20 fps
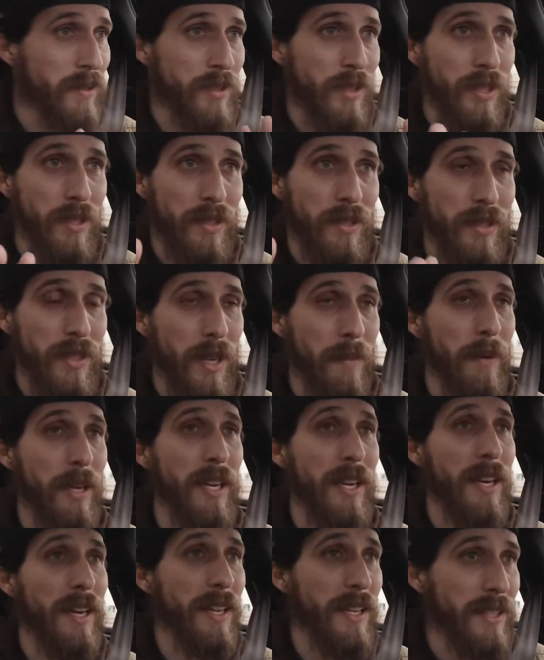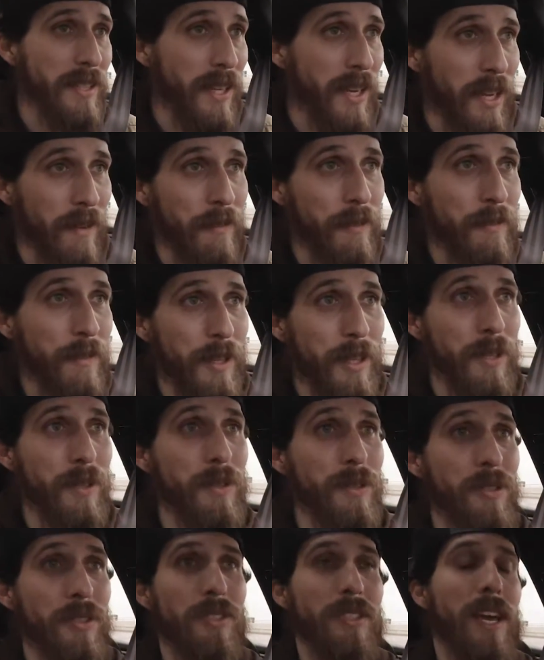It is a heavy vehicle,
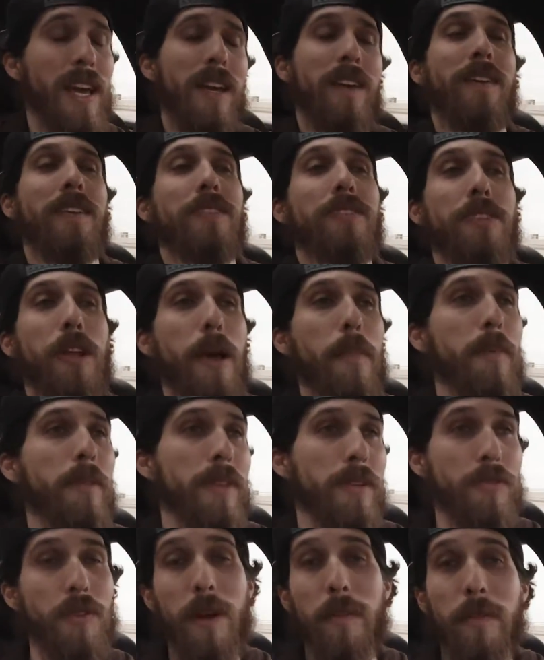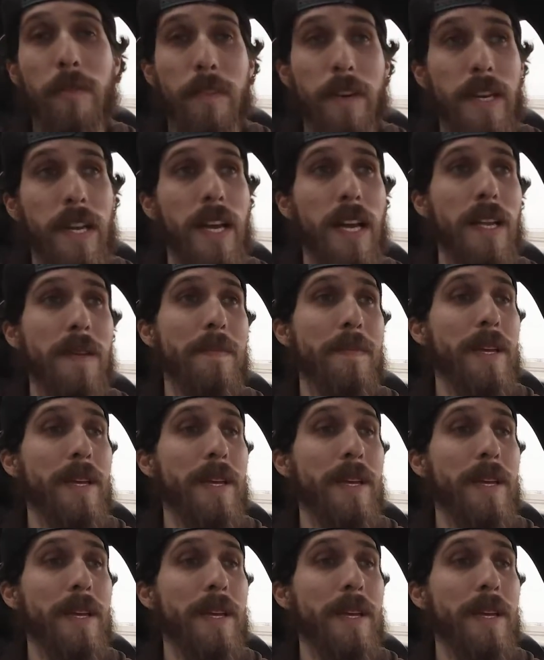so it's not going to stop on the drop of a dime,